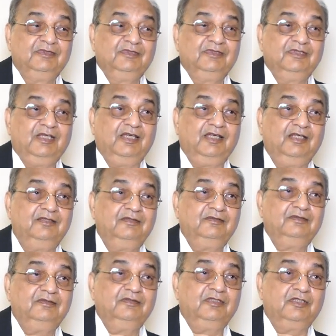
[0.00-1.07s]

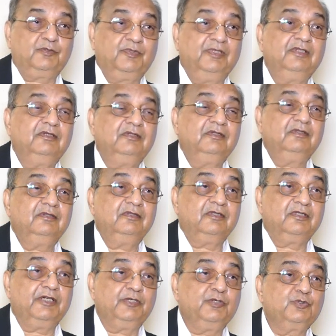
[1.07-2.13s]
and it will
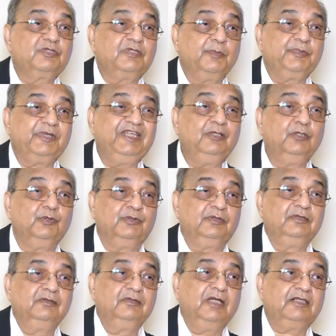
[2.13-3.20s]
reduce the
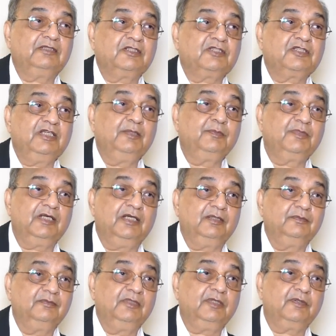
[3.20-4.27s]
preload. At the same
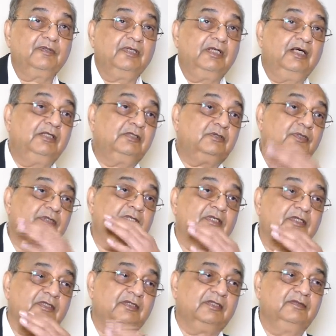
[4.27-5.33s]
time, it will also
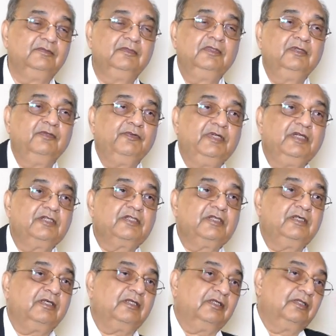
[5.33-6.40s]
hinder the venous
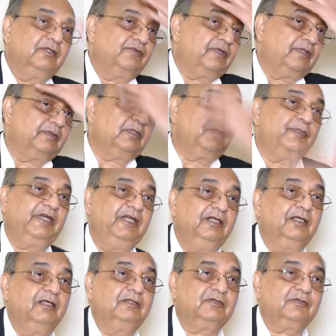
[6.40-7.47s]
return from the brain
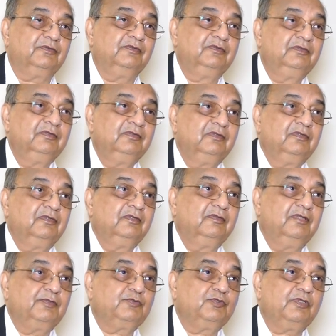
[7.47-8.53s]
also.
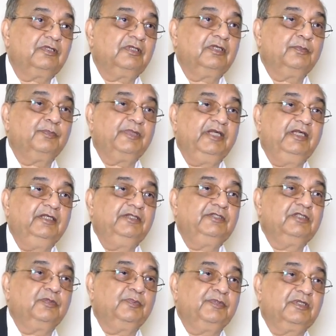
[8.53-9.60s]
As you have got a brain
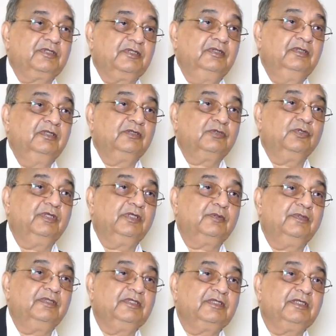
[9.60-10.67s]
injured person, so it
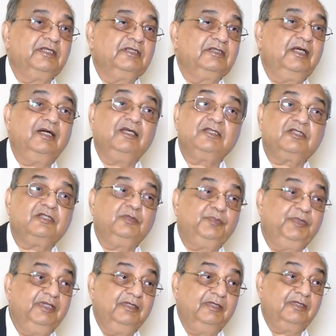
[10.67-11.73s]
will increase the
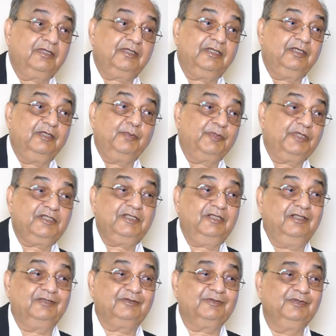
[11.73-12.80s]
ICP, intracranial pressure
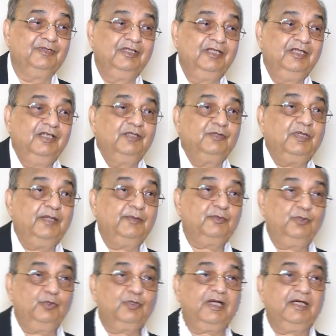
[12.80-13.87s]
also. You have to
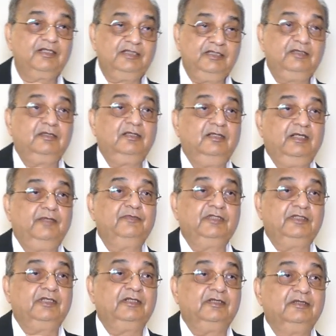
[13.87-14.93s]
look at these
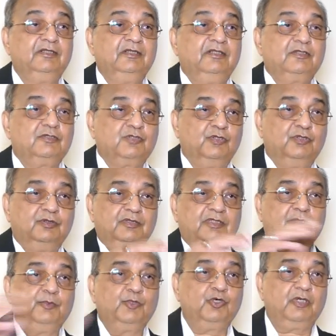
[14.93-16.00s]
everything. So
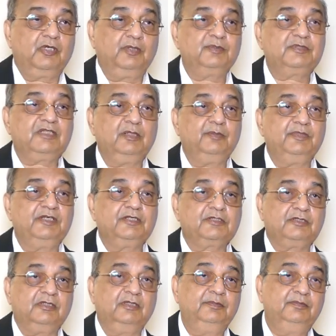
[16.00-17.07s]
hemodynamics can be
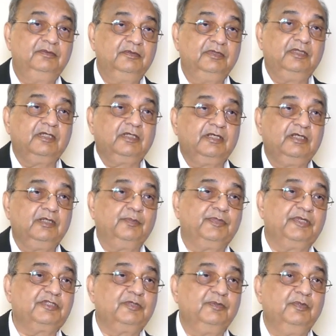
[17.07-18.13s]
disturbed, intracranial
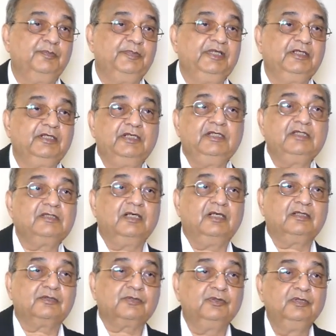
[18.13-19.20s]
pressure will be increased
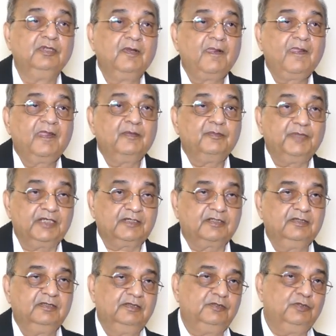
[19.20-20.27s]
also, but
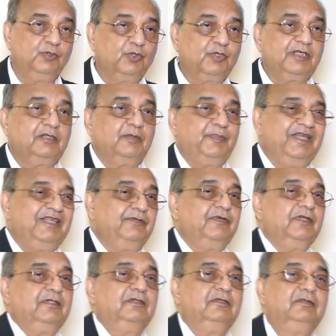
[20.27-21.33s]
you look at the
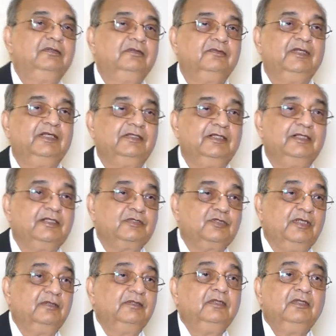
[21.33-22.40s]
benefit, whether it
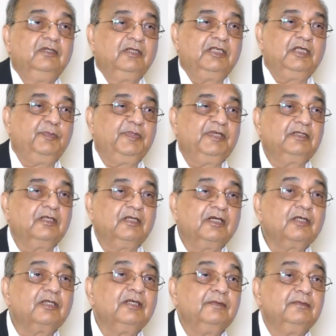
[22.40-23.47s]
is keeping the
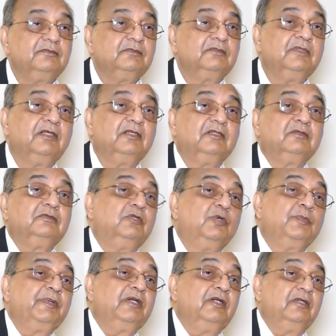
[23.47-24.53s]
lung
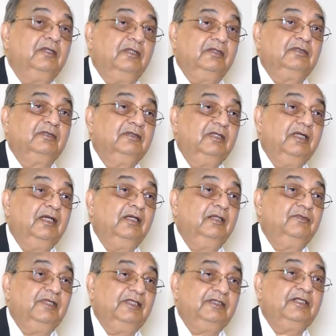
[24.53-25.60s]
open or not, and
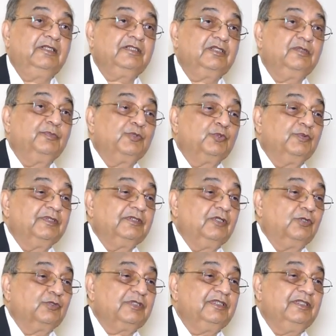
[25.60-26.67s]
whether it is improving the
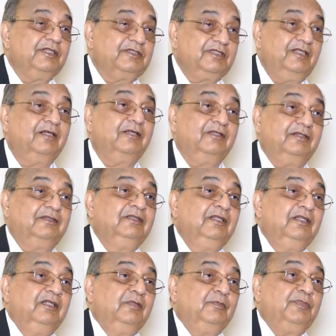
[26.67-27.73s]
oxygenation or not.
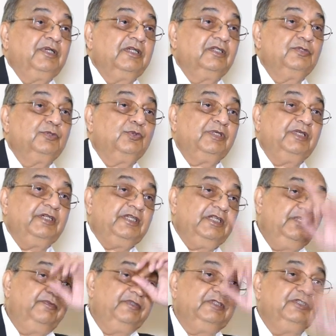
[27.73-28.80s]
because you can
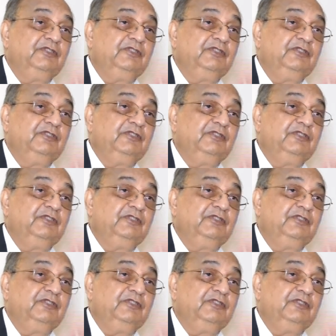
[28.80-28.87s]
deal with